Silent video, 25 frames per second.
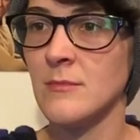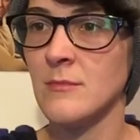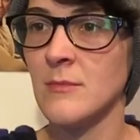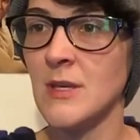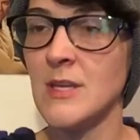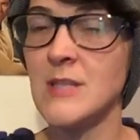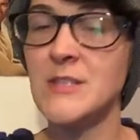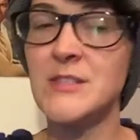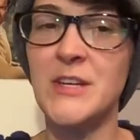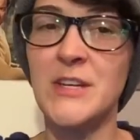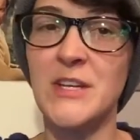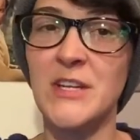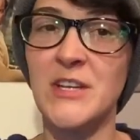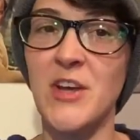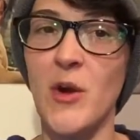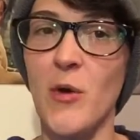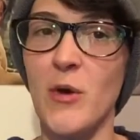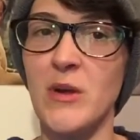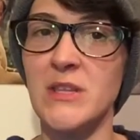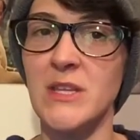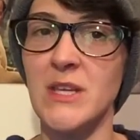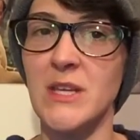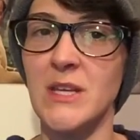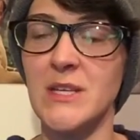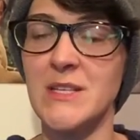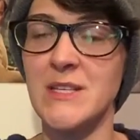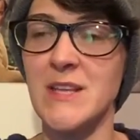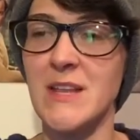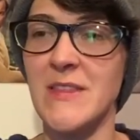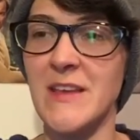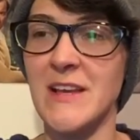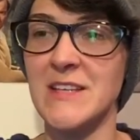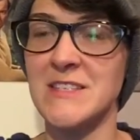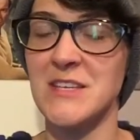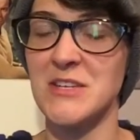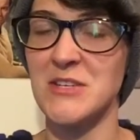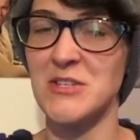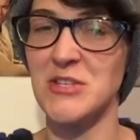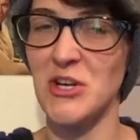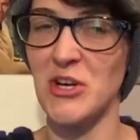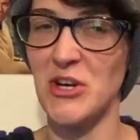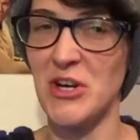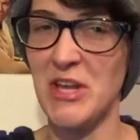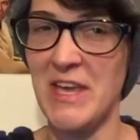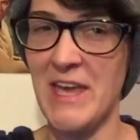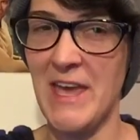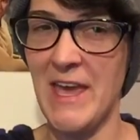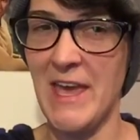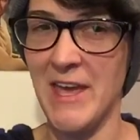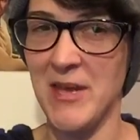He's gonna go with it. He's gonna think it's a
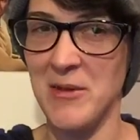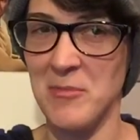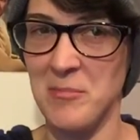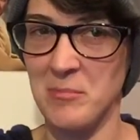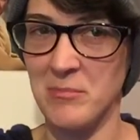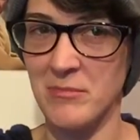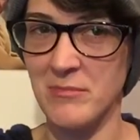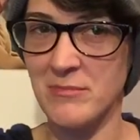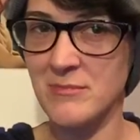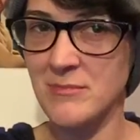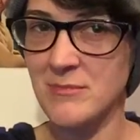dirty game.